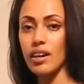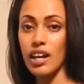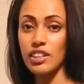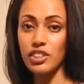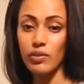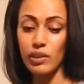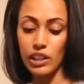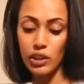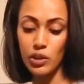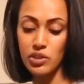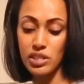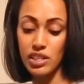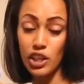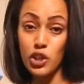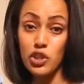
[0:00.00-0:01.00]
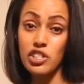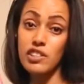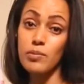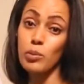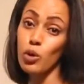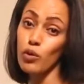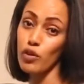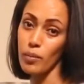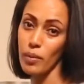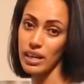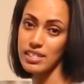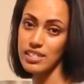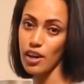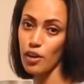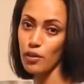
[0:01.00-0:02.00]
I don't really use this. I use this more for
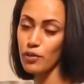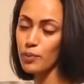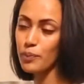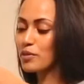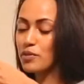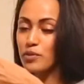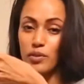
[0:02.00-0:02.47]
myself.